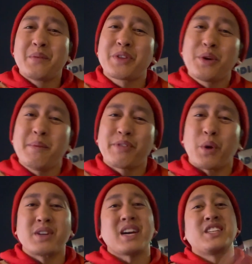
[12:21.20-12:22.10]
with whom, of
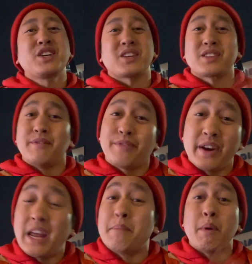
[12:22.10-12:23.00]
course, I took some
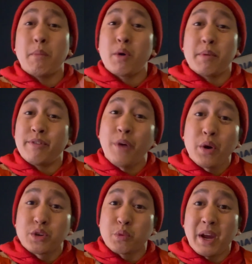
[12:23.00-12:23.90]
fun and memorable
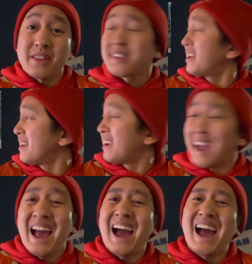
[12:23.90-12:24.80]
photos with
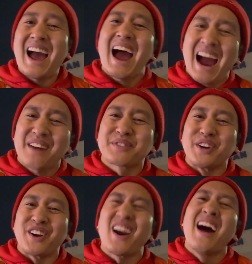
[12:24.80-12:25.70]

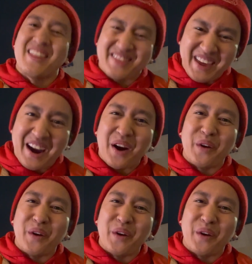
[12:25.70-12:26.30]
after their